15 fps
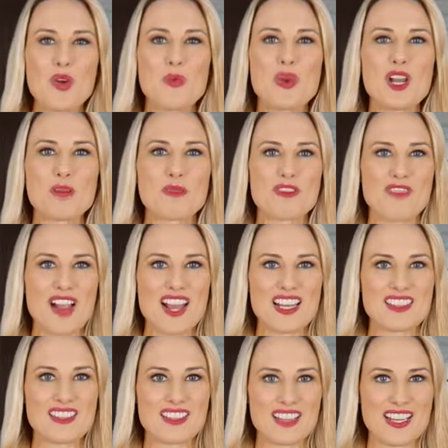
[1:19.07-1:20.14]
We are
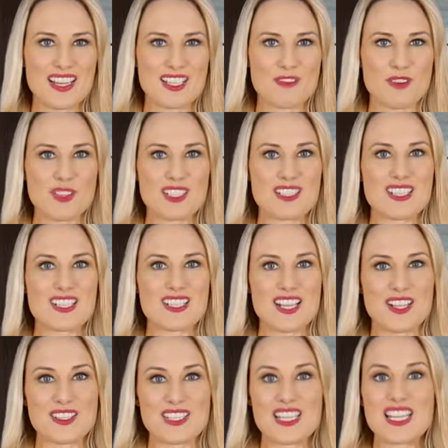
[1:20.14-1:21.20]
providing the links for the
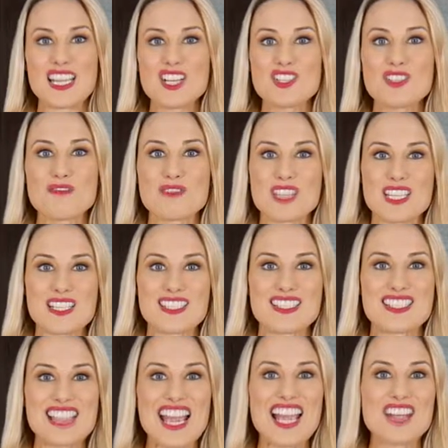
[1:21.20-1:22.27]
details to each of these
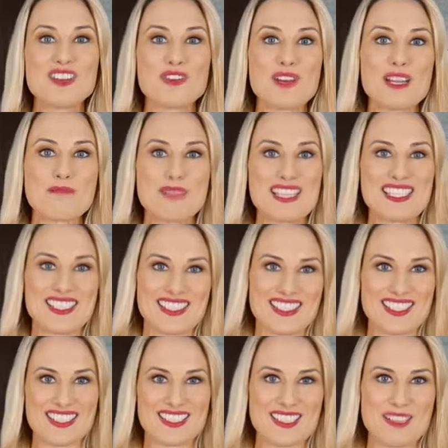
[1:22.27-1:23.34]
10 great
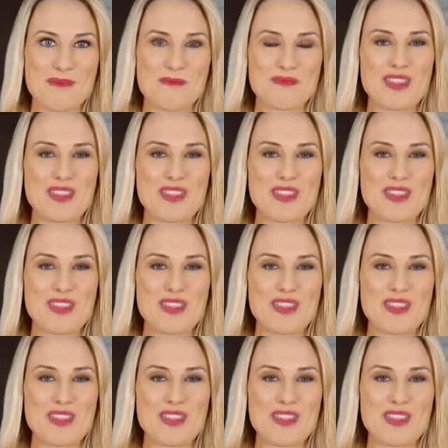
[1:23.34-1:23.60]
businesses